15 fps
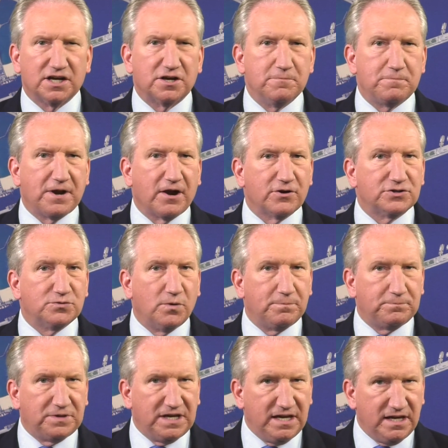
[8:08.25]
compared to a
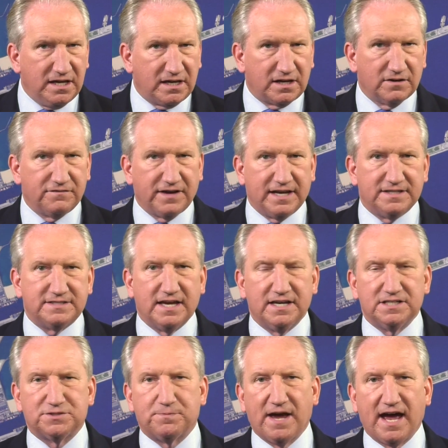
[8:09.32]
peak of 8
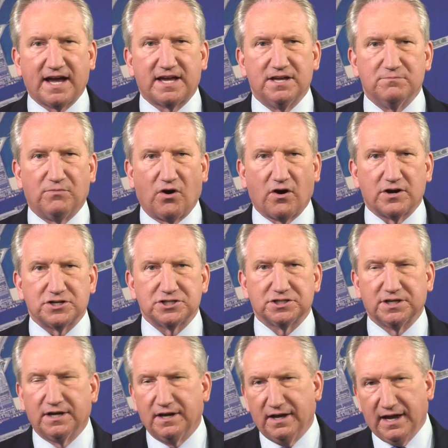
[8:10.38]
days back in
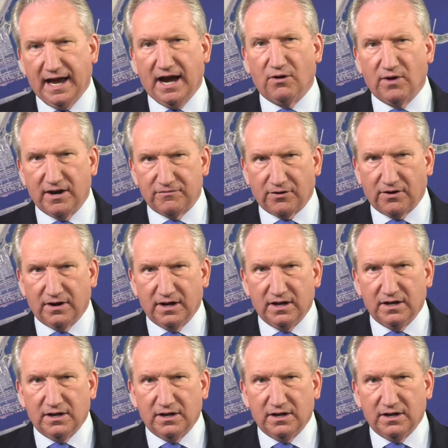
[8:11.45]
March. However,